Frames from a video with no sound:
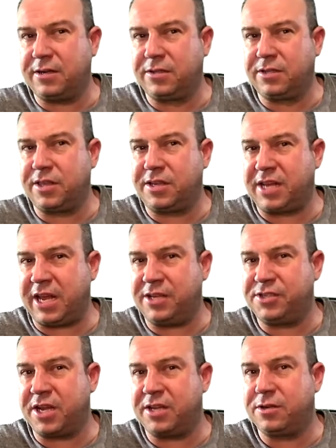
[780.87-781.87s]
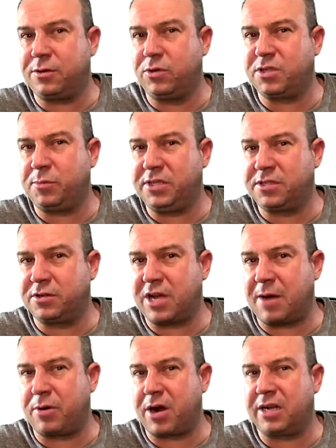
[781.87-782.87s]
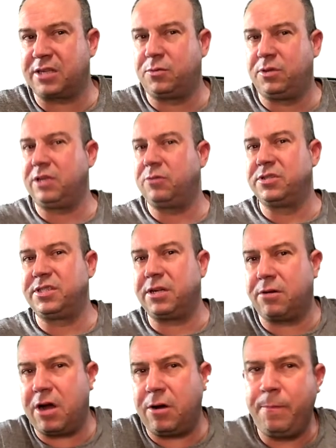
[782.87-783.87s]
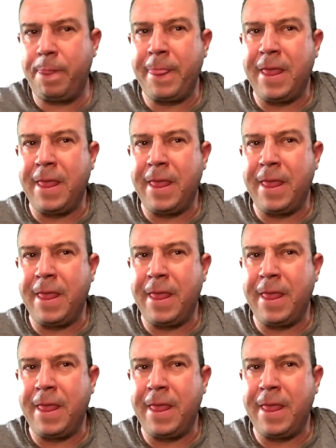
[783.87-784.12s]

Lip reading: to the tangential, which means their dot products will equal 0,